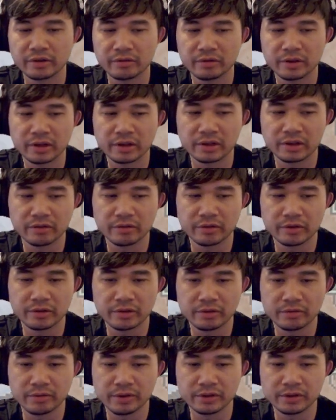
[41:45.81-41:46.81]
We gotta get rid of the
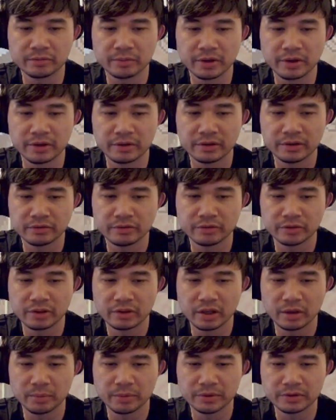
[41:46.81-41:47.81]
Wingspan. It doesn't really
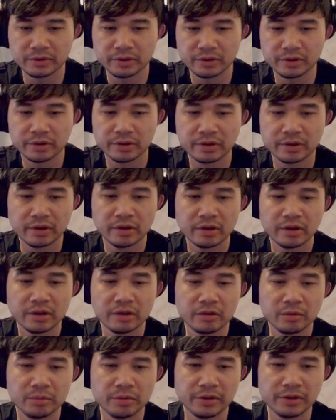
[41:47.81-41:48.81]
help us here.
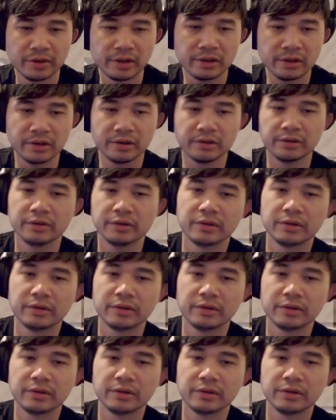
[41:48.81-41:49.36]
We'll play that land.